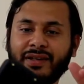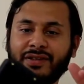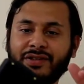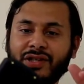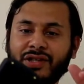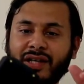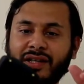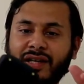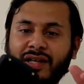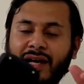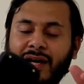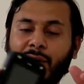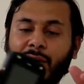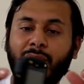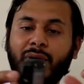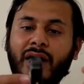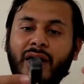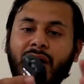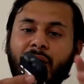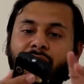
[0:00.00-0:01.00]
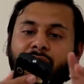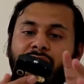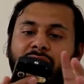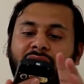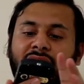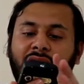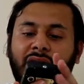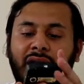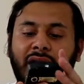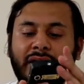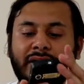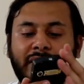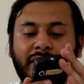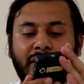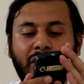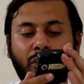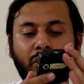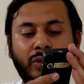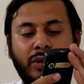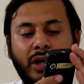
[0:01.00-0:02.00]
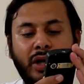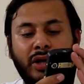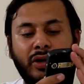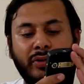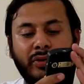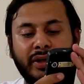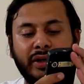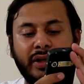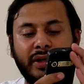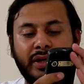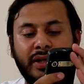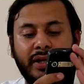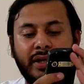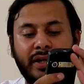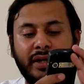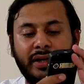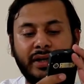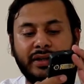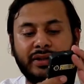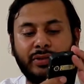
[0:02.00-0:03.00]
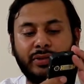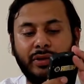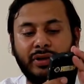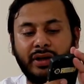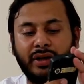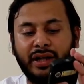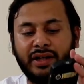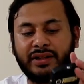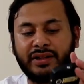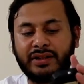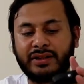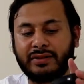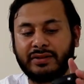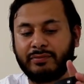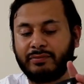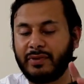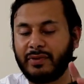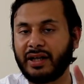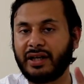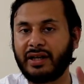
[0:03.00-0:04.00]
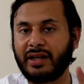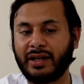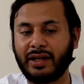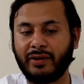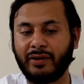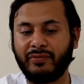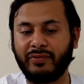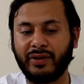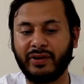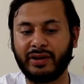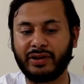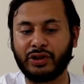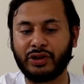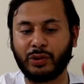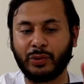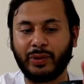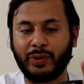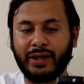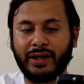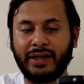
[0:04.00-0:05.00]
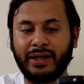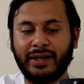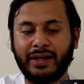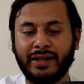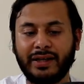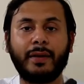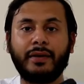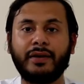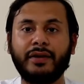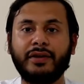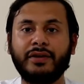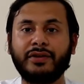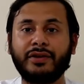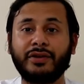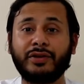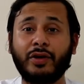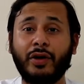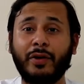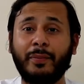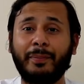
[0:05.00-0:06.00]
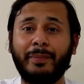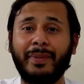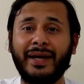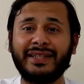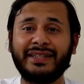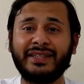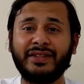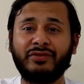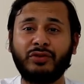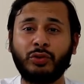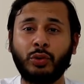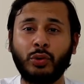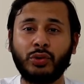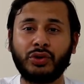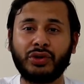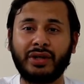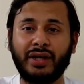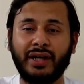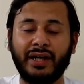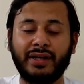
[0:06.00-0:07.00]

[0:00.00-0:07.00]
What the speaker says: Check that out. I really like the gold coloring. It's got a nice clicky feel to it. So it's got a massive torchlight